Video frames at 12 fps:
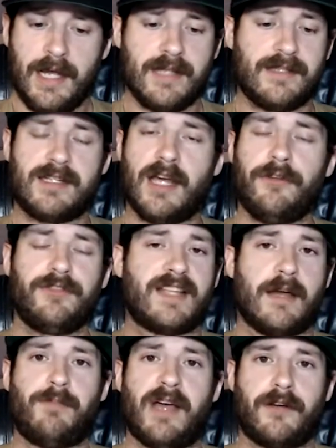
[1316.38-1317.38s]
It's a tough
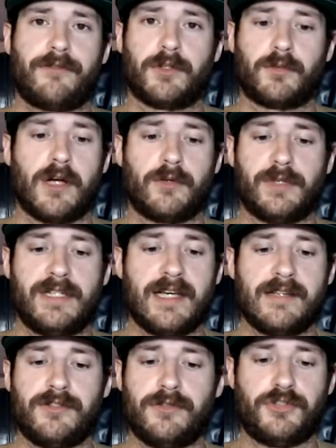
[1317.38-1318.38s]
setback for
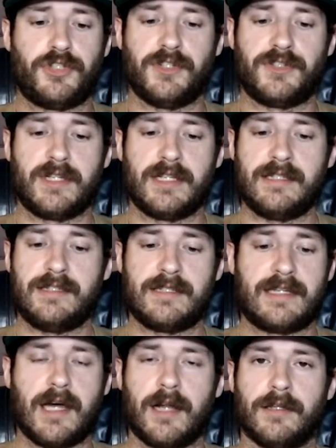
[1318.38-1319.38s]
Rodriguez, who's just,
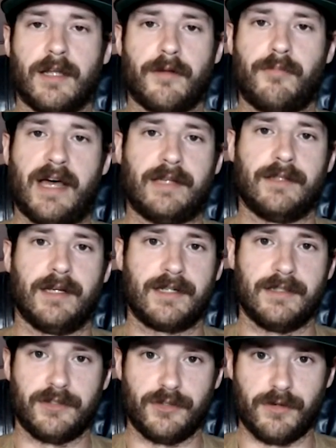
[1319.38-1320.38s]
he's got a lot of bad
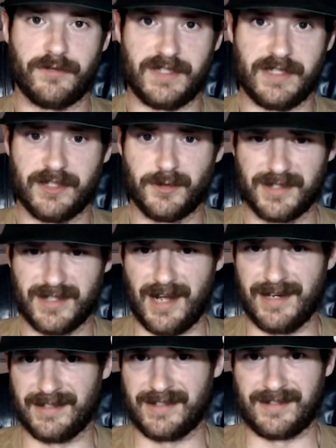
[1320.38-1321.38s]
luck in the UFC. This one's
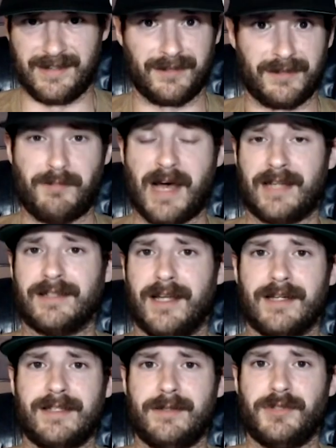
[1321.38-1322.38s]
not necessarily bad
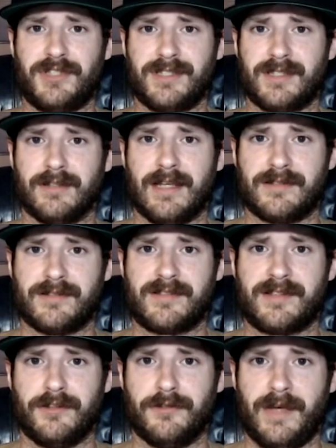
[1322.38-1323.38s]
luck. He was just a lesser
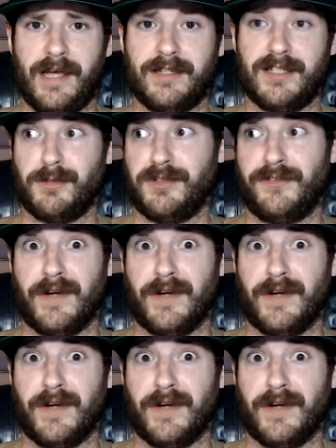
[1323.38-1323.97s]
skilled man, and he was